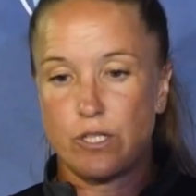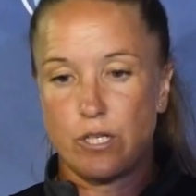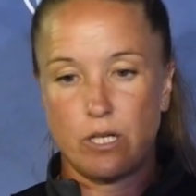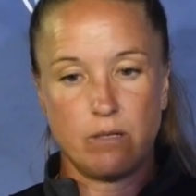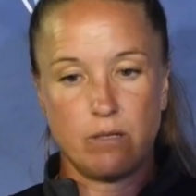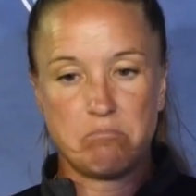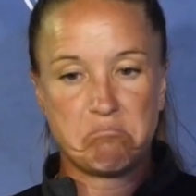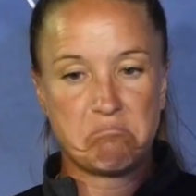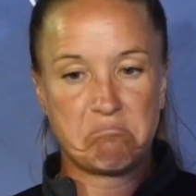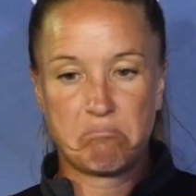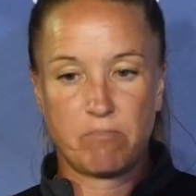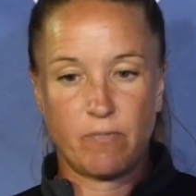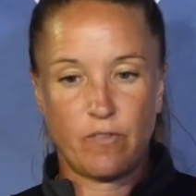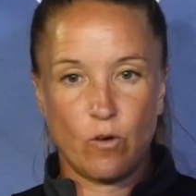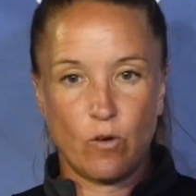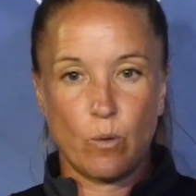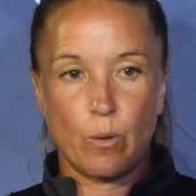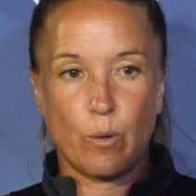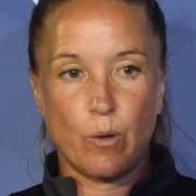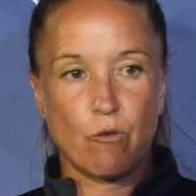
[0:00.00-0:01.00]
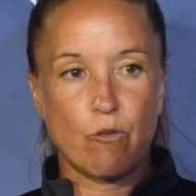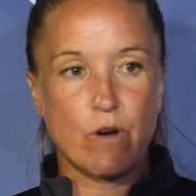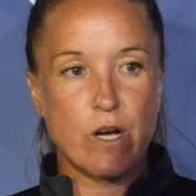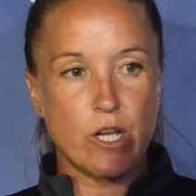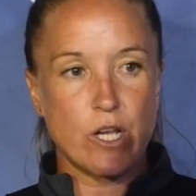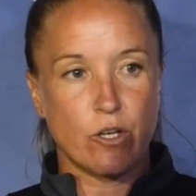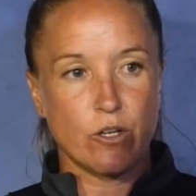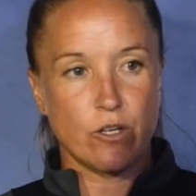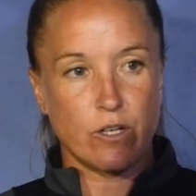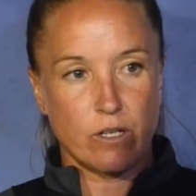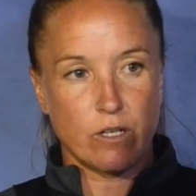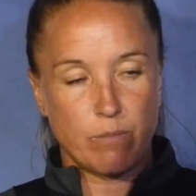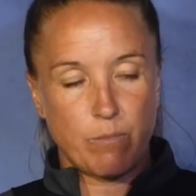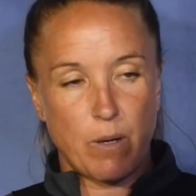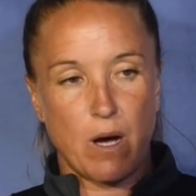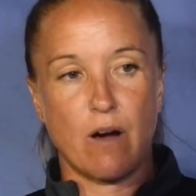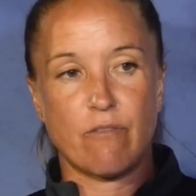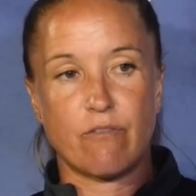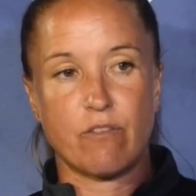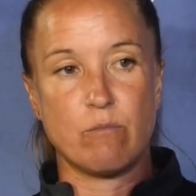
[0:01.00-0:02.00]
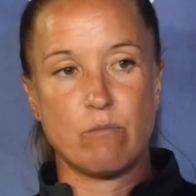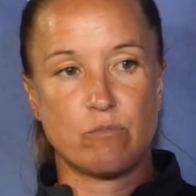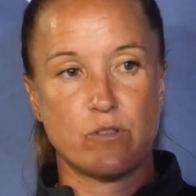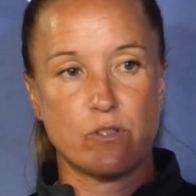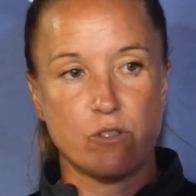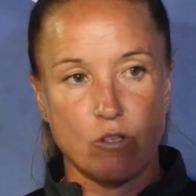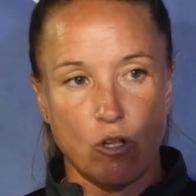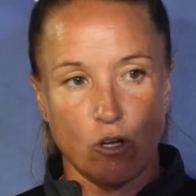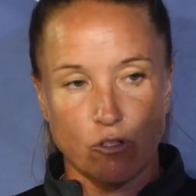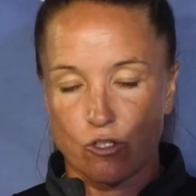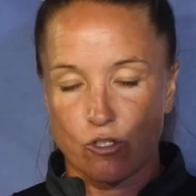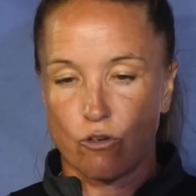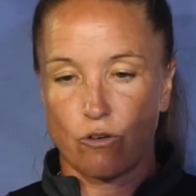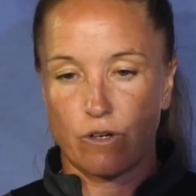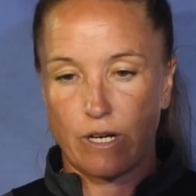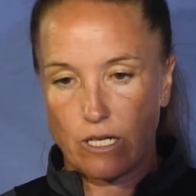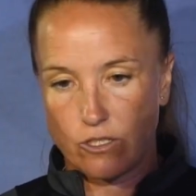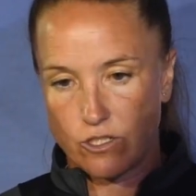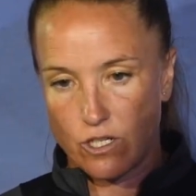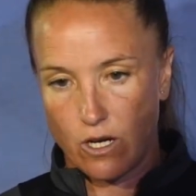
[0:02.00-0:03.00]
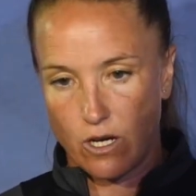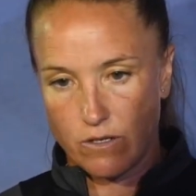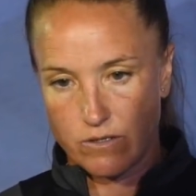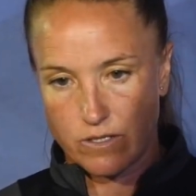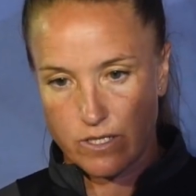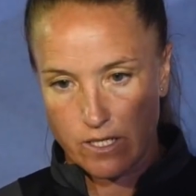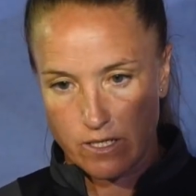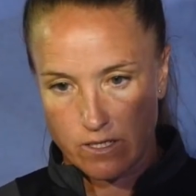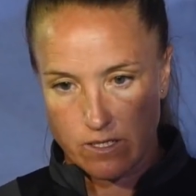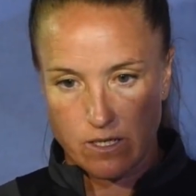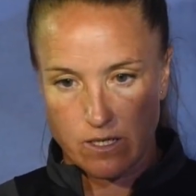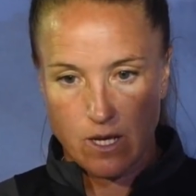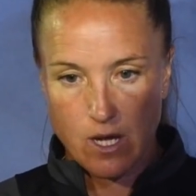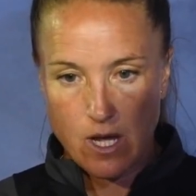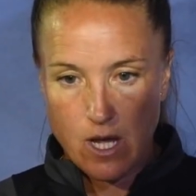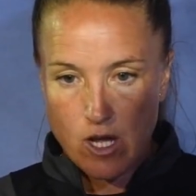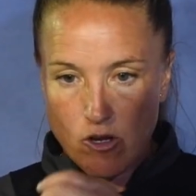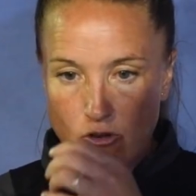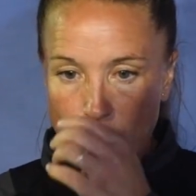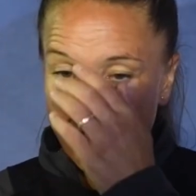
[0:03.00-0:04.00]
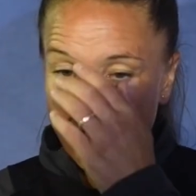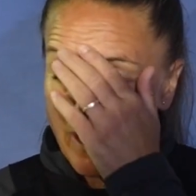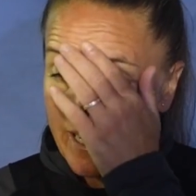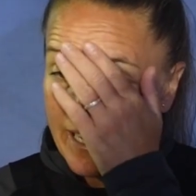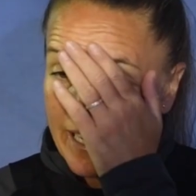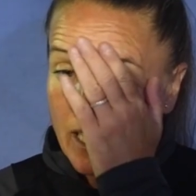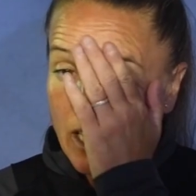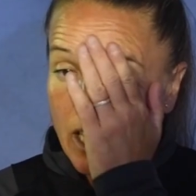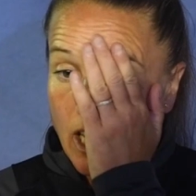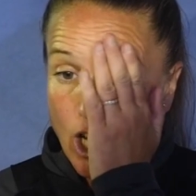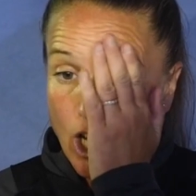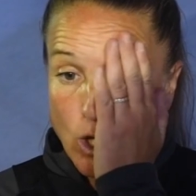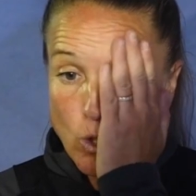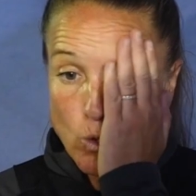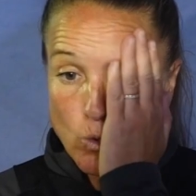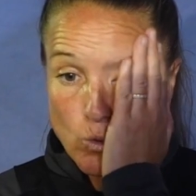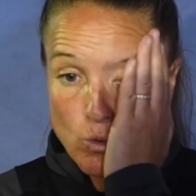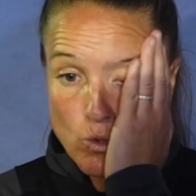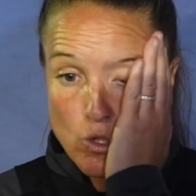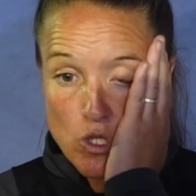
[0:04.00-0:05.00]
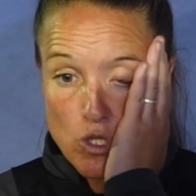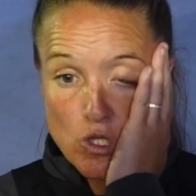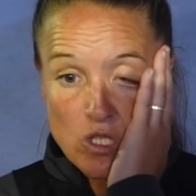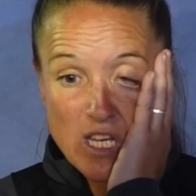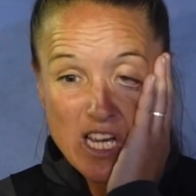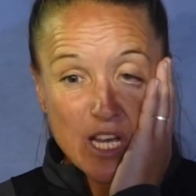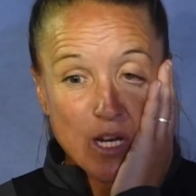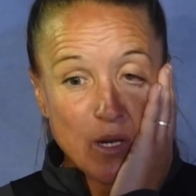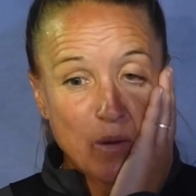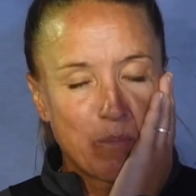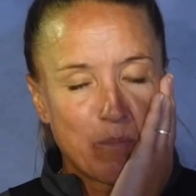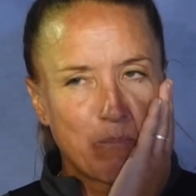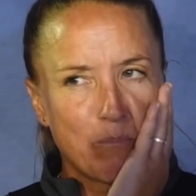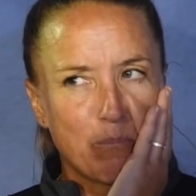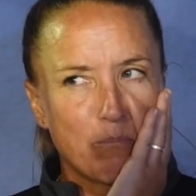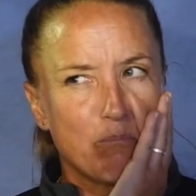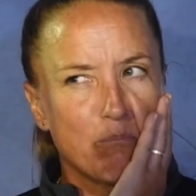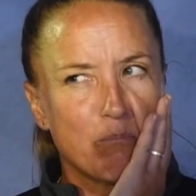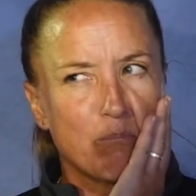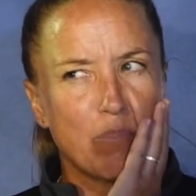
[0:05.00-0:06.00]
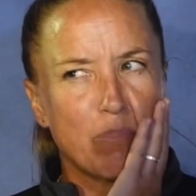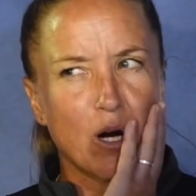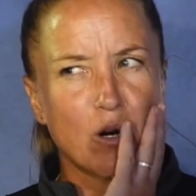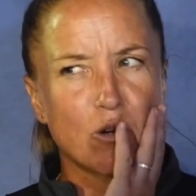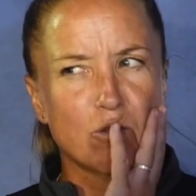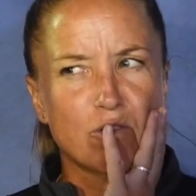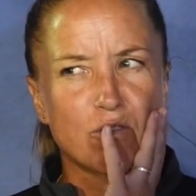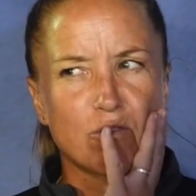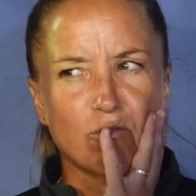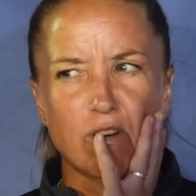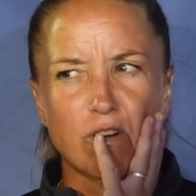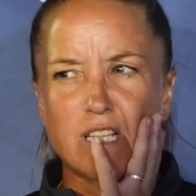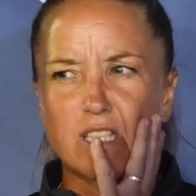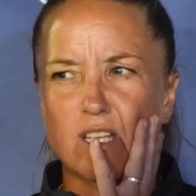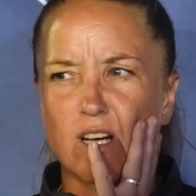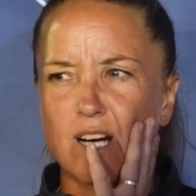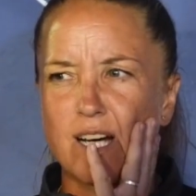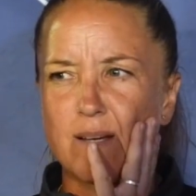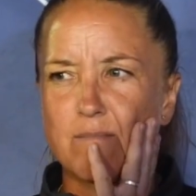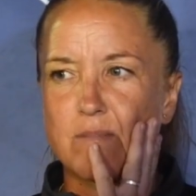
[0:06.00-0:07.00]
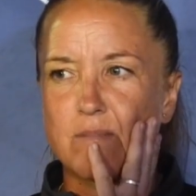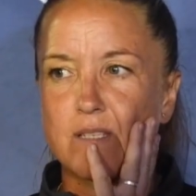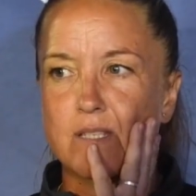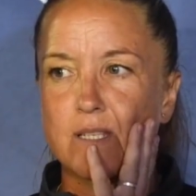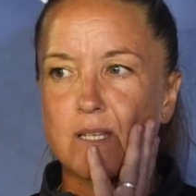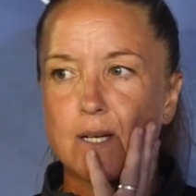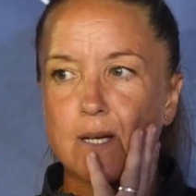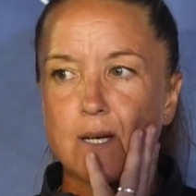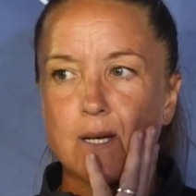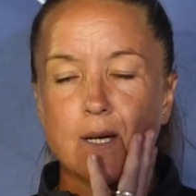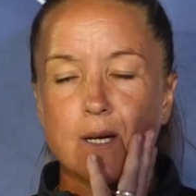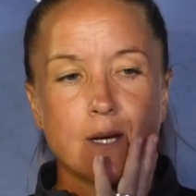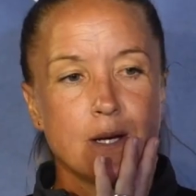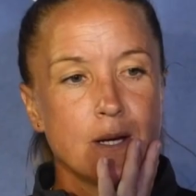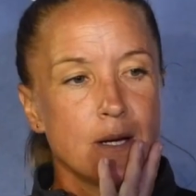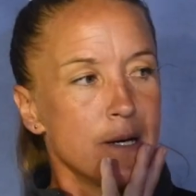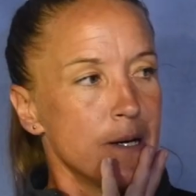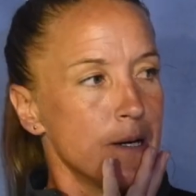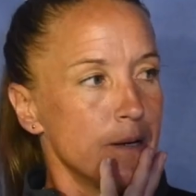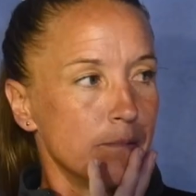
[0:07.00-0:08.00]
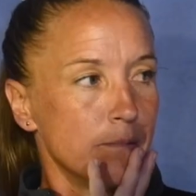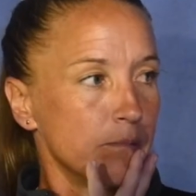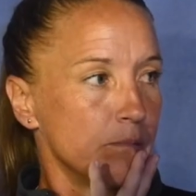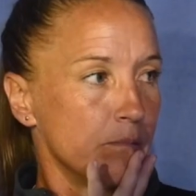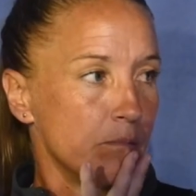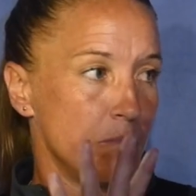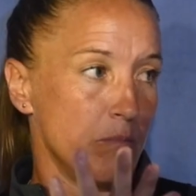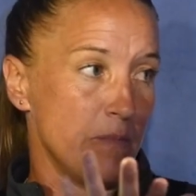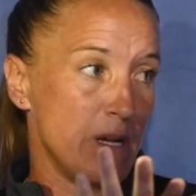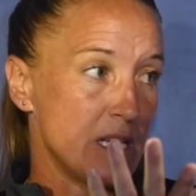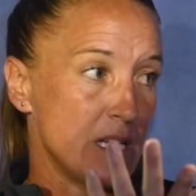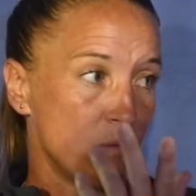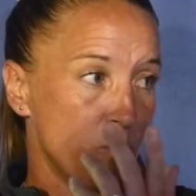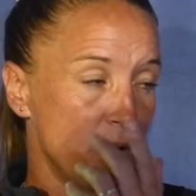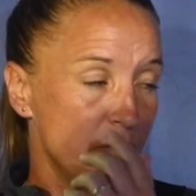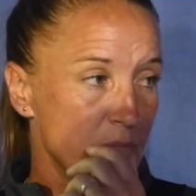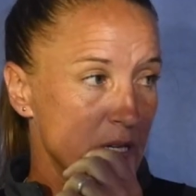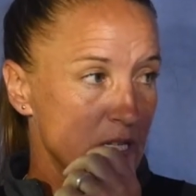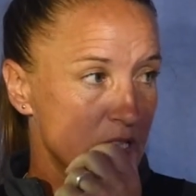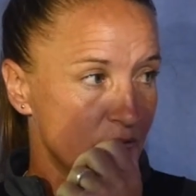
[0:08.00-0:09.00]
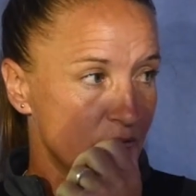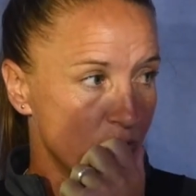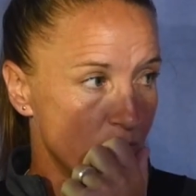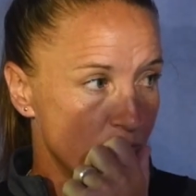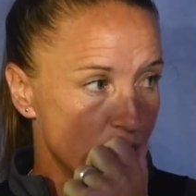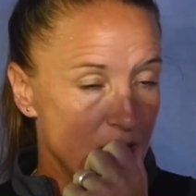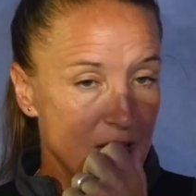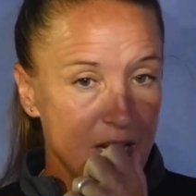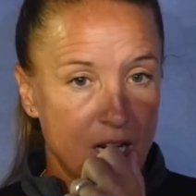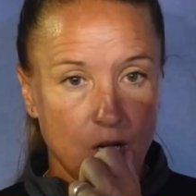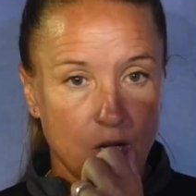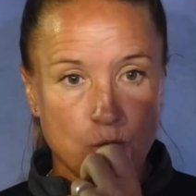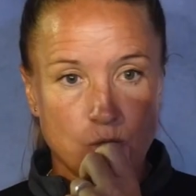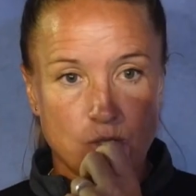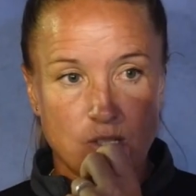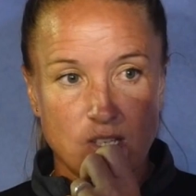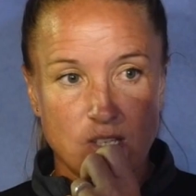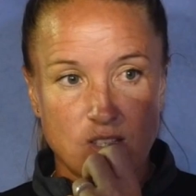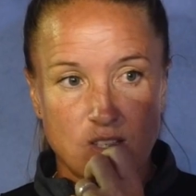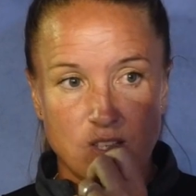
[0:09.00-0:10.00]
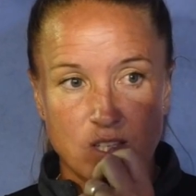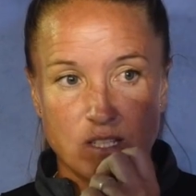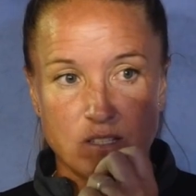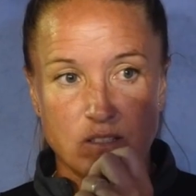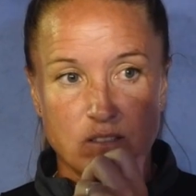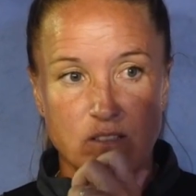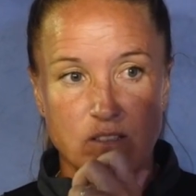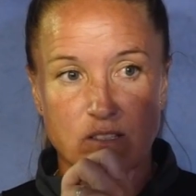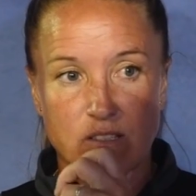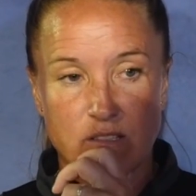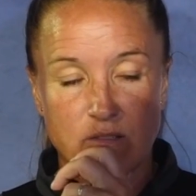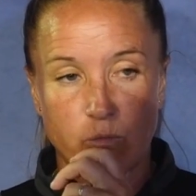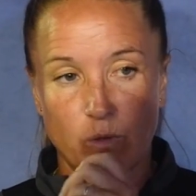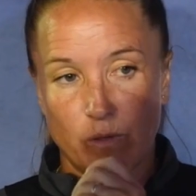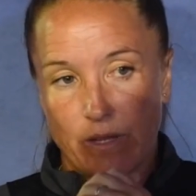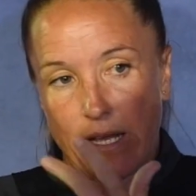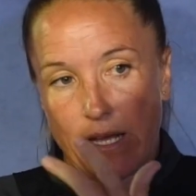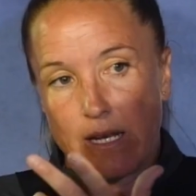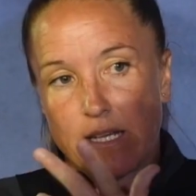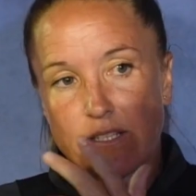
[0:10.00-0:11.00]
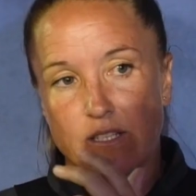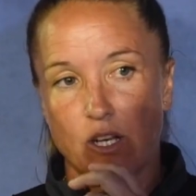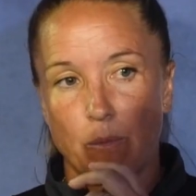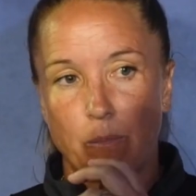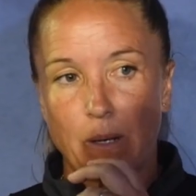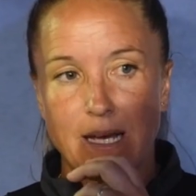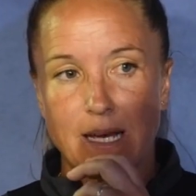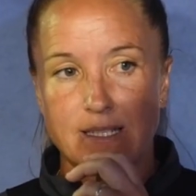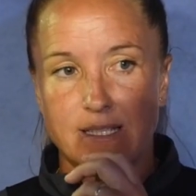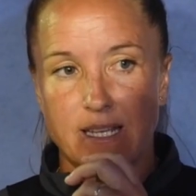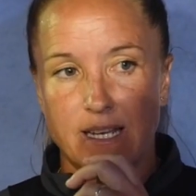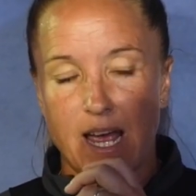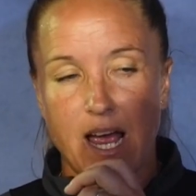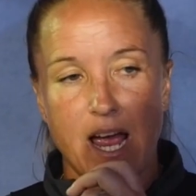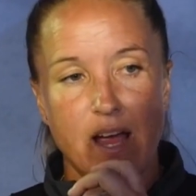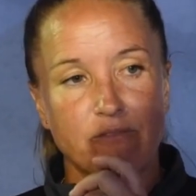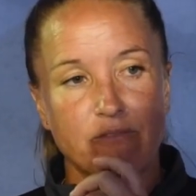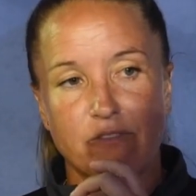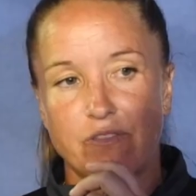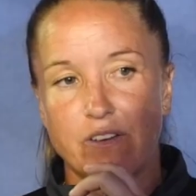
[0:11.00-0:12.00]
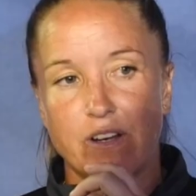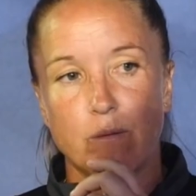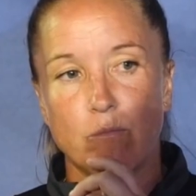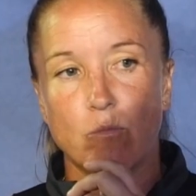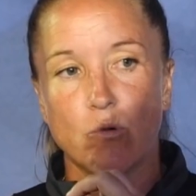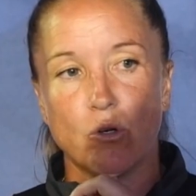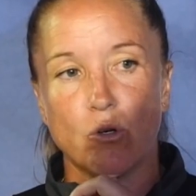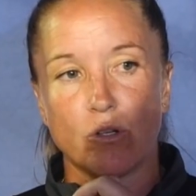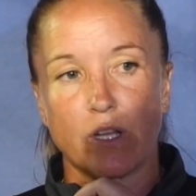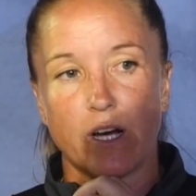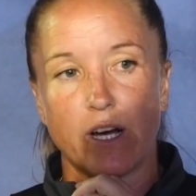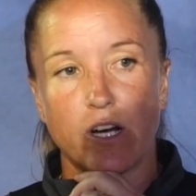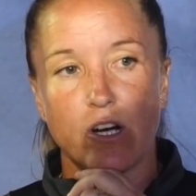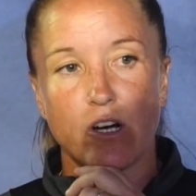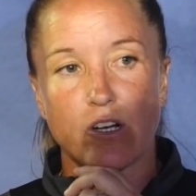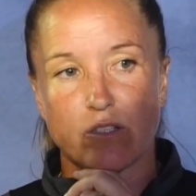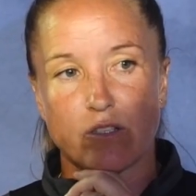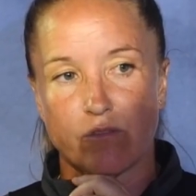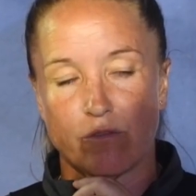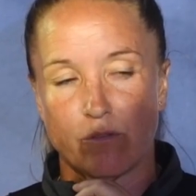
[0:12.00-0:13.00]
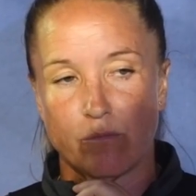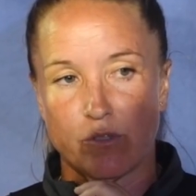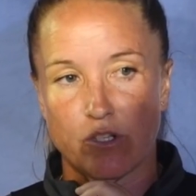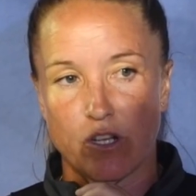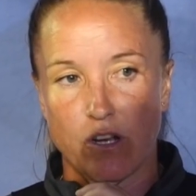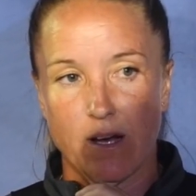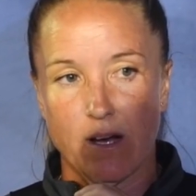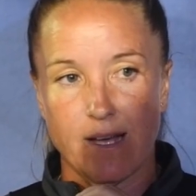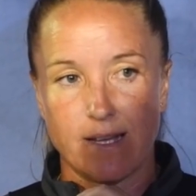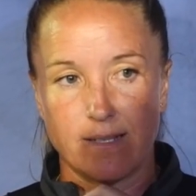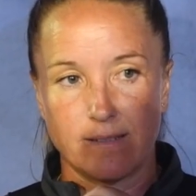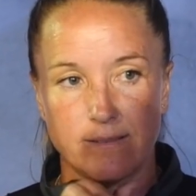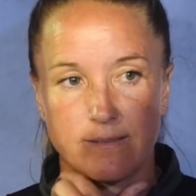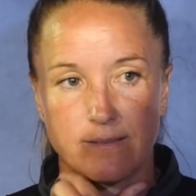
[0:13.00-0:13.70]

I thought we were really good, apart from not scoring our chances. Created loads, hit the post three times. Missed, we've missed from really close distance. Listen, the players did everything and more that I asked of them tonight.